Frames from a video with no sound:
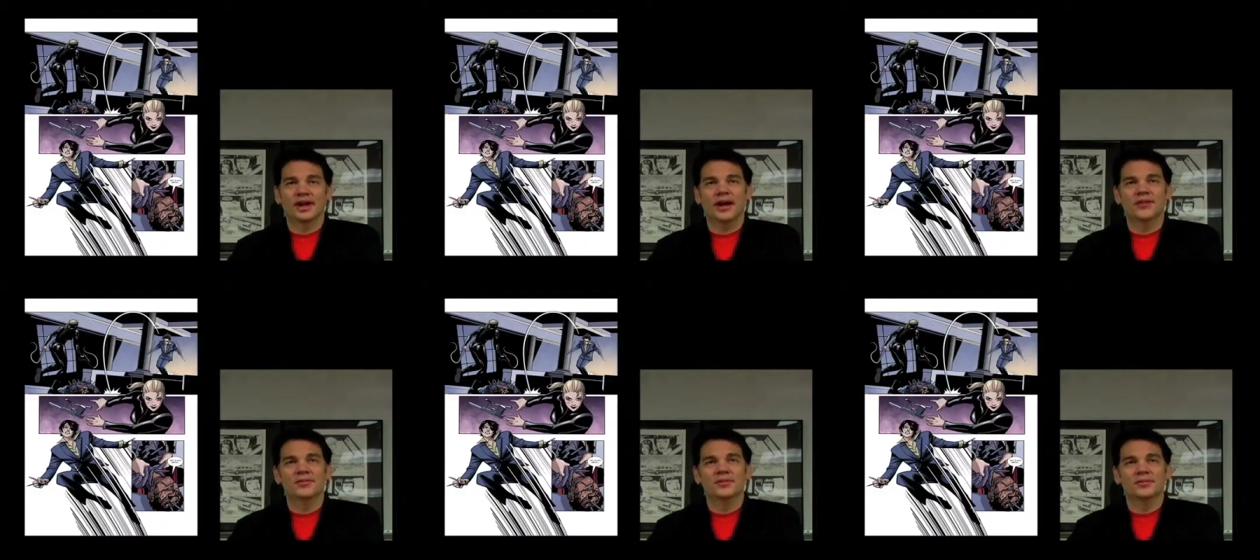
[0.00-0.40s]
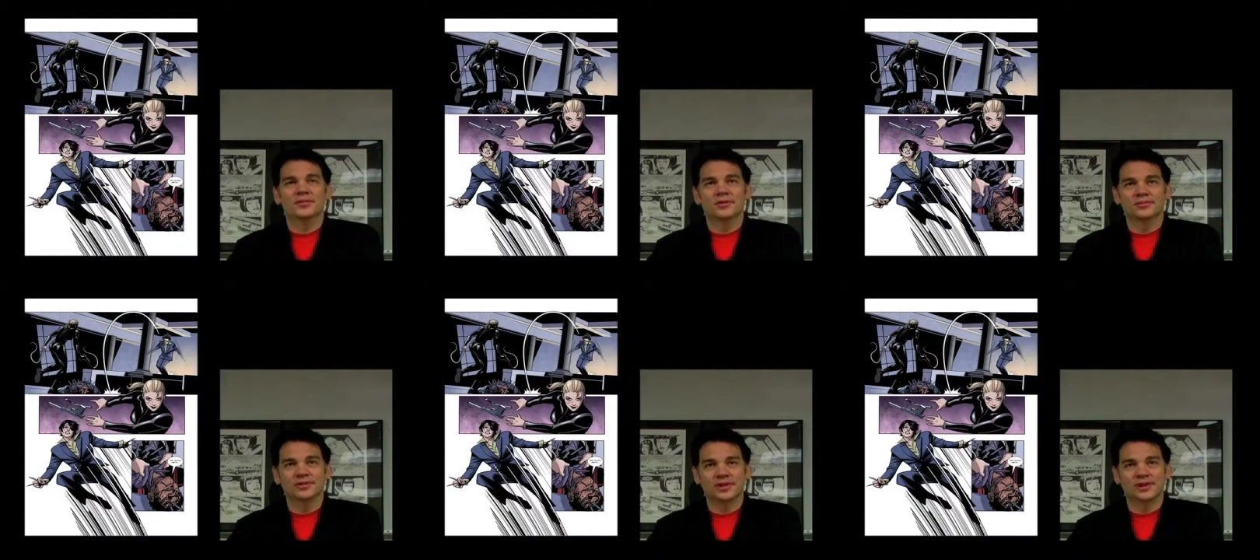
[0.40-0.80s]
like I
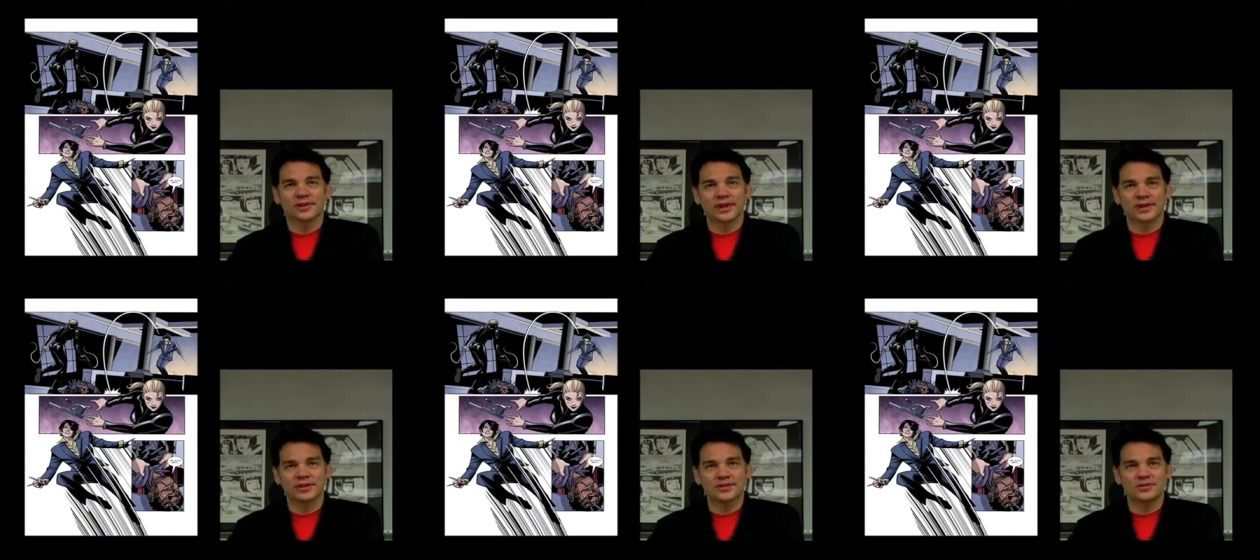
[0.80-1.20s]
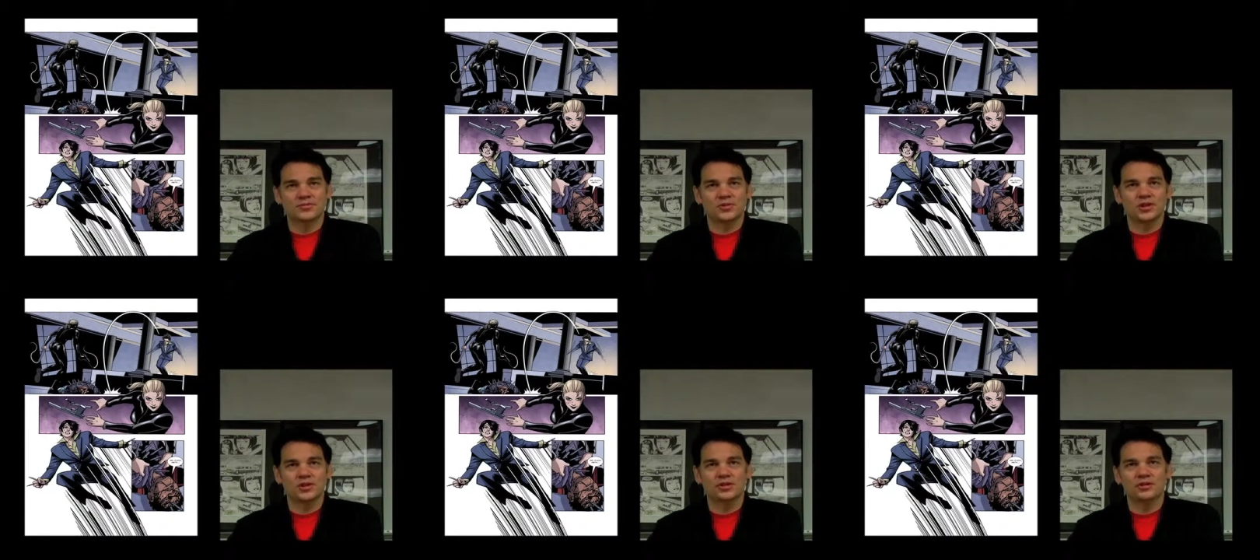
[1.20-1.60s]
remember them looking like. These are
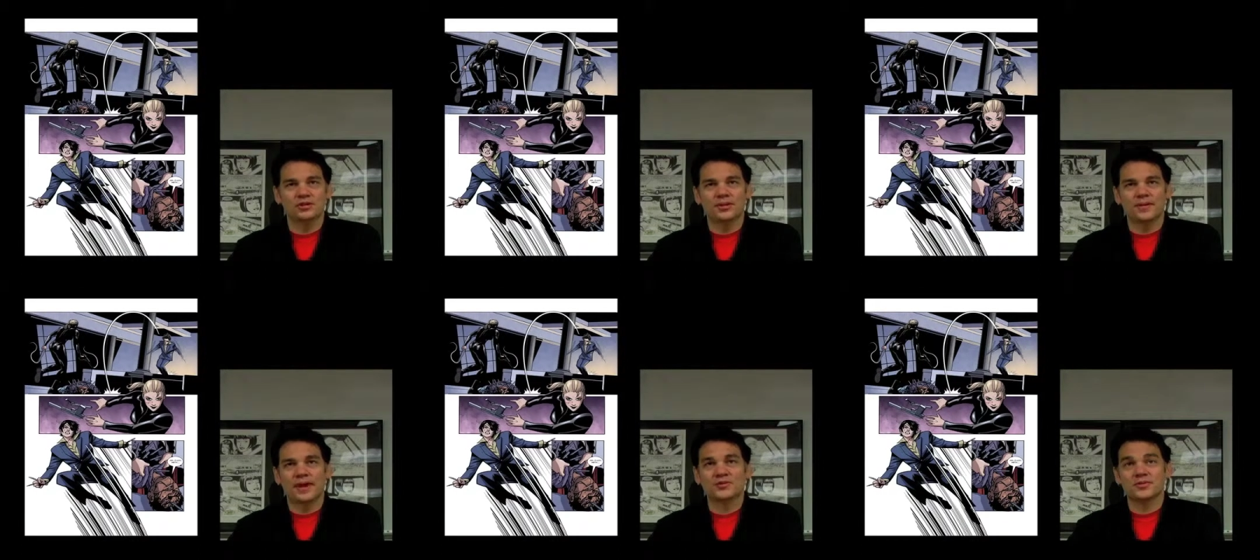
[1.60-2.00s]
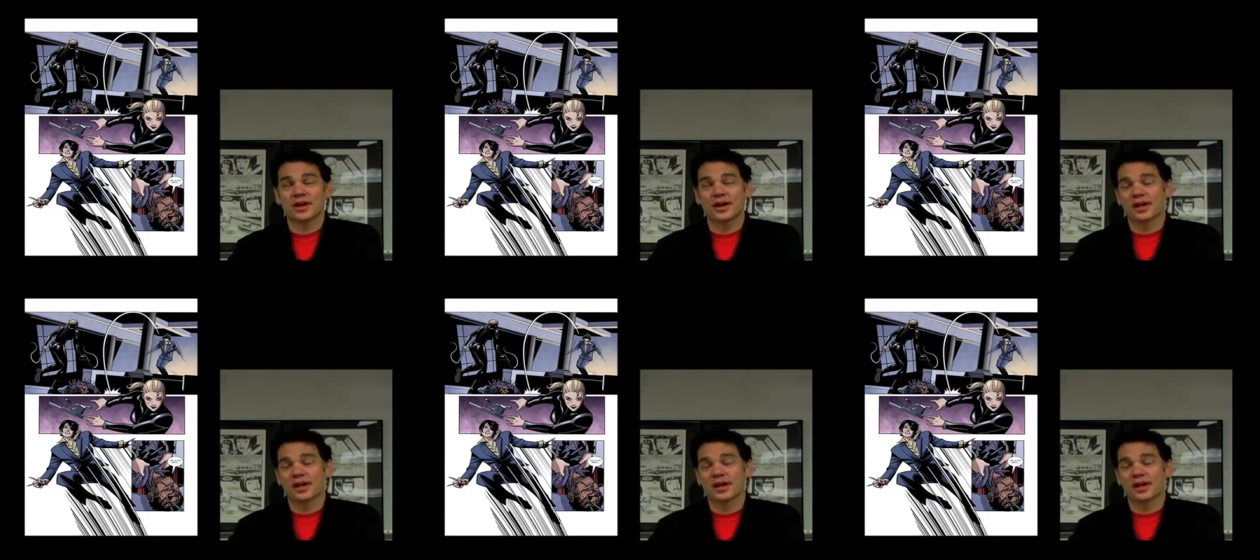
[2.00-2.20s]
pretty cool, and that's